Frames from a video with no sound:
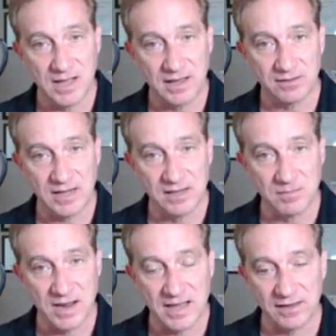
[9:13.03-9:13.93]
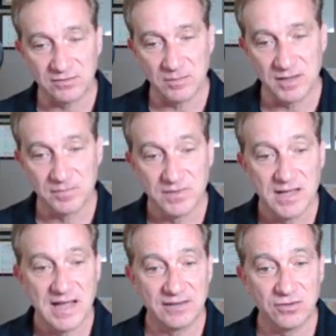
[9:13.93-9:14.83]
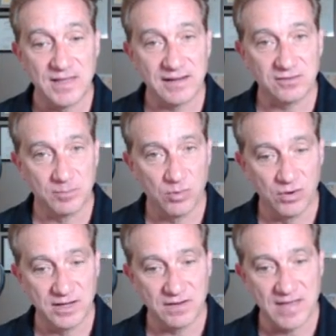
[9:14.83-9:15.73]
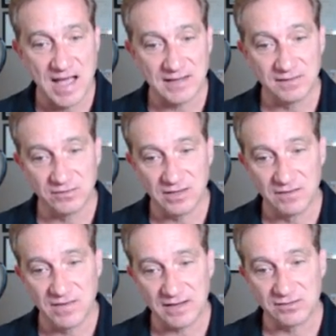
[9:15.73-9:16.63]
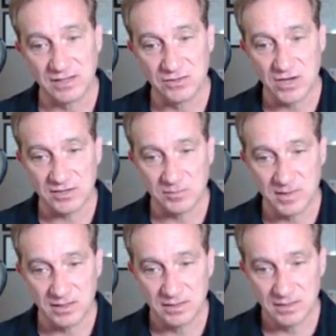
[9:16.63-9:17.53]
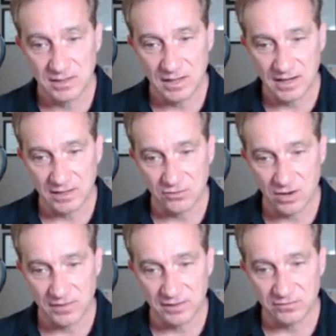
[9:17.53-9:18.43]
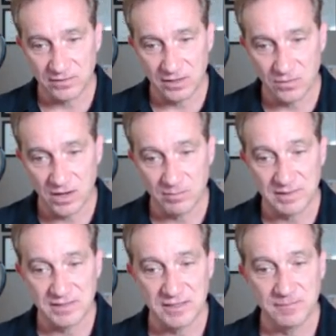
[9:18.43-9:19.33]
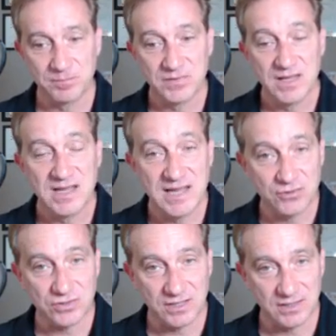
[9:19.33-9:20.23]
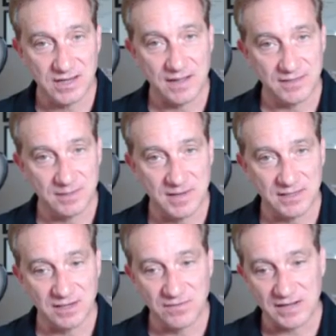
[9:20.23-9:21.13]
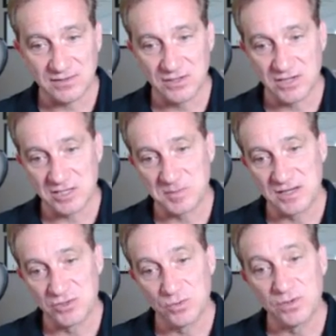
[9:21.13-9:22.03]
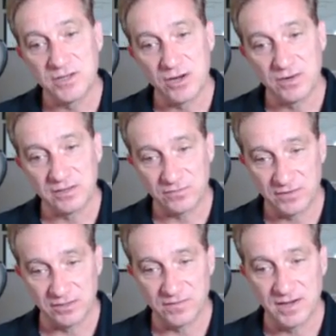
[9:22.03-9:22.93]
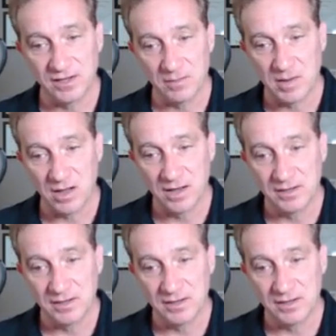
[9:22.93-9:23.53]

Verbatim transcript: in my estimate. And so that's the point of adding this convexity adjustment. And I didn't draw this very well, but the interesting thing I think about the convexity adjustment is you will notice for this vanilla bond